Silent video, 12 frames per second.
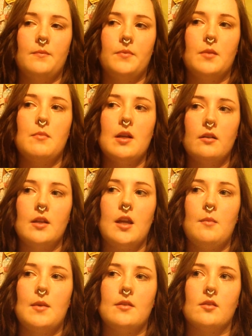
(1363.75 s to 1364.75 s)
The middle
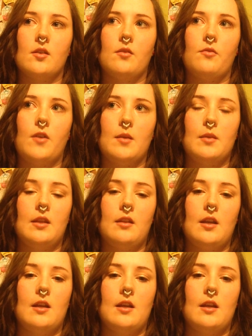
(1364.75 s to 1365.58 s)
name is a family thing.